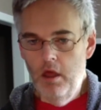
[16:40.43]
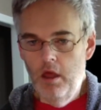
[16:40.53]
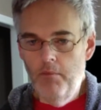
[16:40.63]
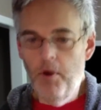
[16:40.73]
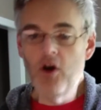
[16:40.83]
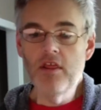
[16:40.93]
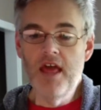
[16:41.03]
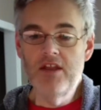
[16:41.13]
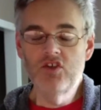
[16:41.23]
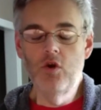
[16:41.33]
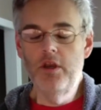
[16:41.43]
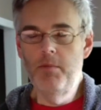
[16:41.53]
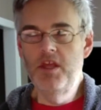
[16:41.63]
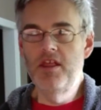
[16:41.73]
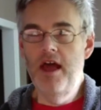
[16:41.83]
Part of that is going to
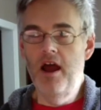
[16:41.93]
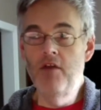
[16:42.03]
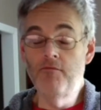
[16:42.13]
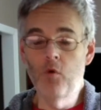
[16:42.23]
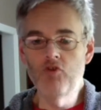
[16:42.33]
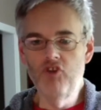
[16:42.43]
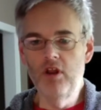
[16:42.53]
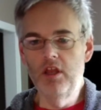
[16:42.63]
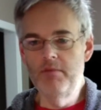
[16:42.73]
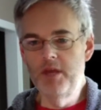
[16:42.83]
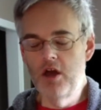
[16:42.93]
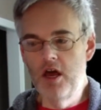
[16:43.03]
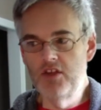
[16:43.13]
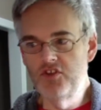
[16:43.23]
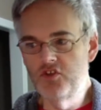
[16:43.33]
be that, unfortunately,
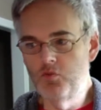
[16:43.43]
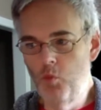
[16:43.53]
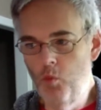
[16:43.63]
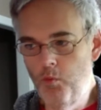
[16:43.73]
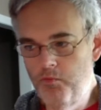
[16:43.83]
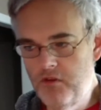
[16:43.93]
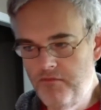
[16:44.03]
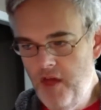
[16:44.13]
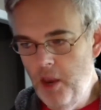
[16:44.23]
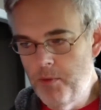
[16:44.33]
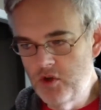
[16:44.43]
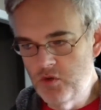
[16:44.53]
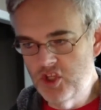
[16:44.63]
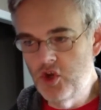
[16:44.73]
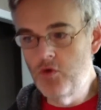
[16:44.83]
because developers were
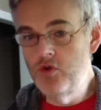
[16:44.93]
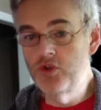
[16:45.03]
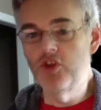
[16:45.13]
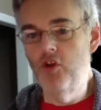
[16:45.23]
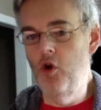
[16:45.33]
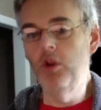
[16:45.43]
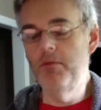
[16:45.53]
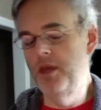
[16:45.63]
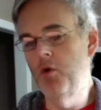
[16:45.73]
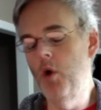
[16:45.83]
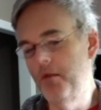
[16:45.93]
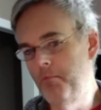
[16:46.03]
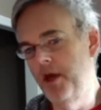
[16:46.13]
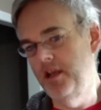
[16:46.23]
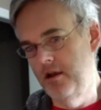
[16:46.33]
so used to there only being one
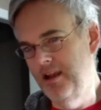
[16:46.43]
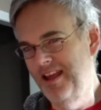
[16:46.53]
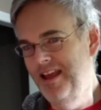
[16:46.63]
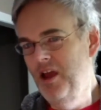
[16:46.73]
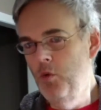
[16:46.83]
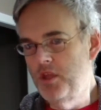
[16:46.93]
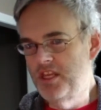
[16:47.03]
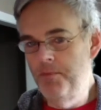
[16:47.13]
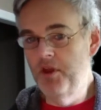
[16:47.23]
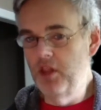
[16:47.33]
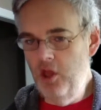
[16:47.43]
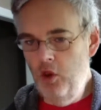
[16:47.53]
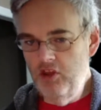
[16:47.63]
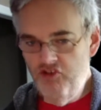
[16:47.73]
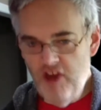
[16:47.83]
button, we typically
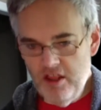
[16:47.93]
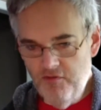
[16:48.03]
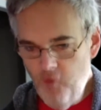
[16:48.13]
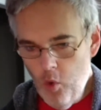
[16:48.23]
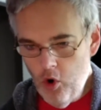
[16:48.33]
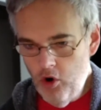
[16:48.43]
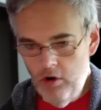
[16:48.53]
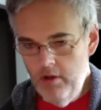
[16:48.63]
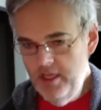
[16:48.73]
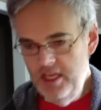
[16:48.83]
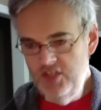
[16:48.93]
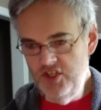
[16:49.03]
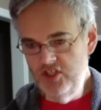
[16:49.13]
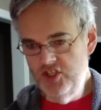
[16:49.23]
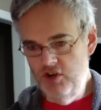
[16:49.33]
only checked for, is
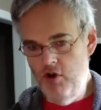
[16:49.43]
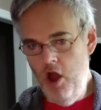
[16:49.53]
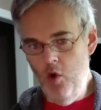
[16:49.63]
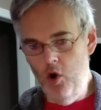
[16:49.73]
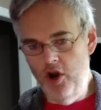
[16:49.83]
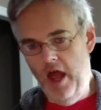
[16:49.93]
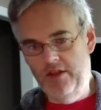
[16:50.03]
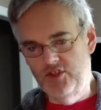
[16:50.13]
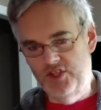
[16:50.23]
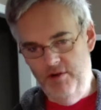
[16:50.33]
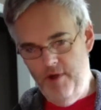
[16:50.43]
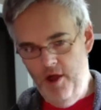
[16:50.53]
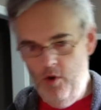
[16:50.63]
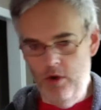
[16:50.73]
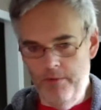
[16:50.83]
it 0 or not 0,